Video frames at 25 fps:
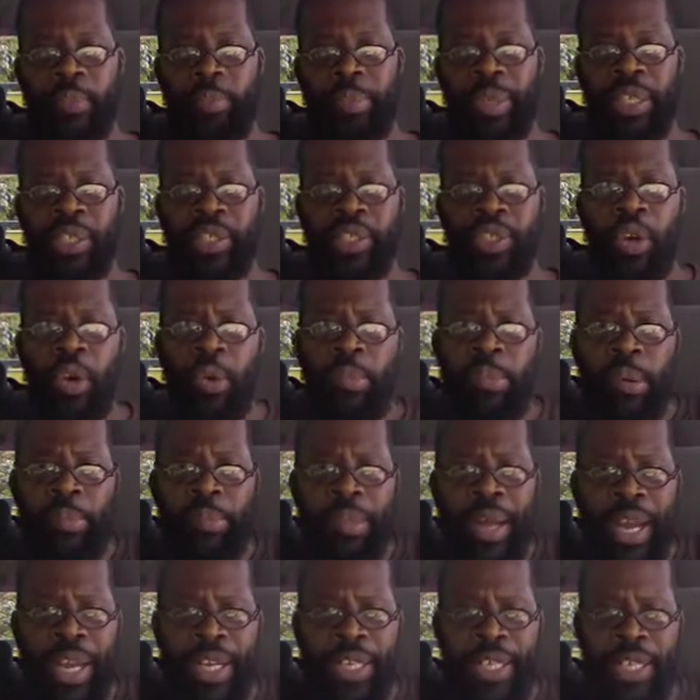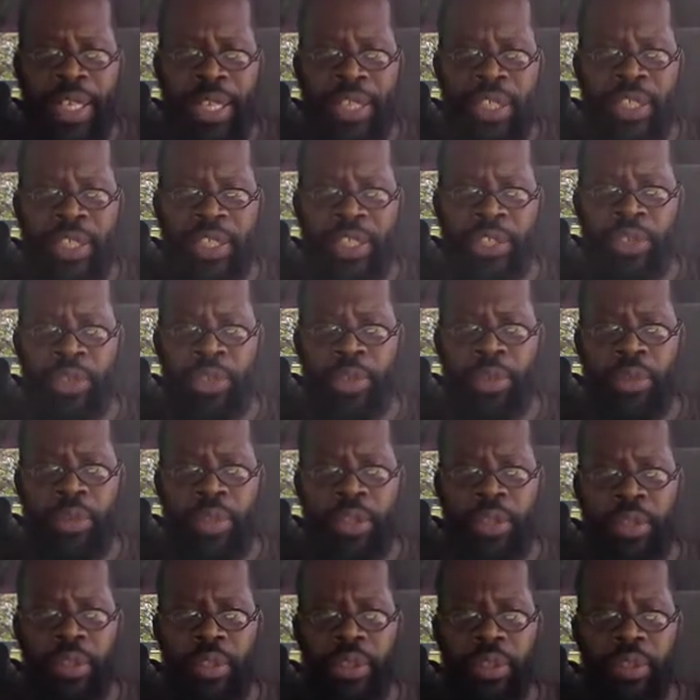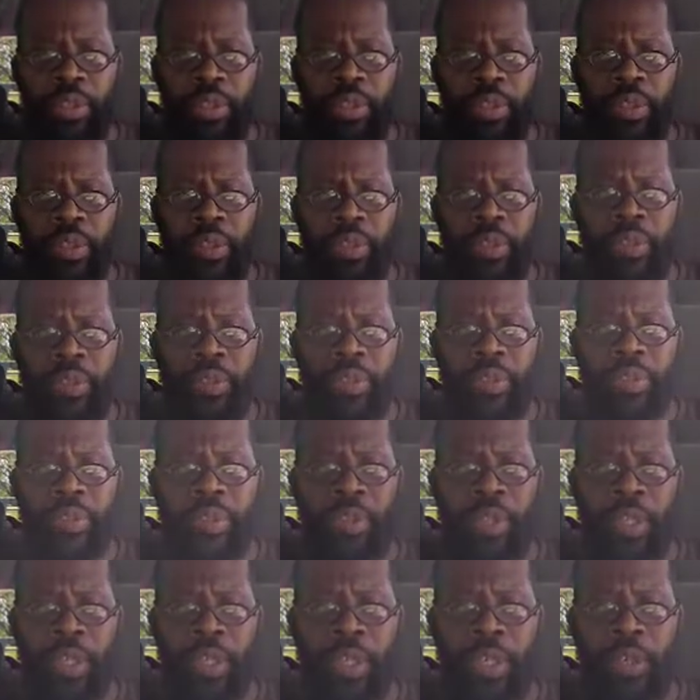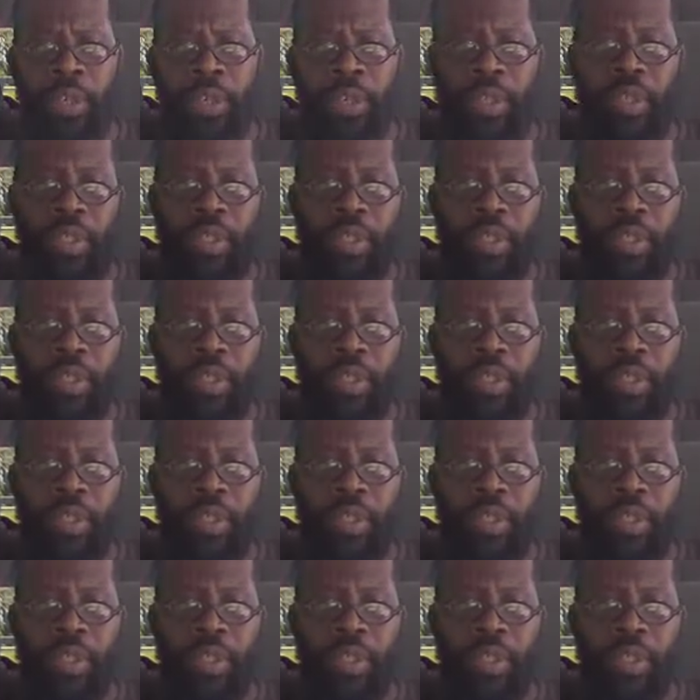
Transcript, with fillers: be sober minded in this truth. You know,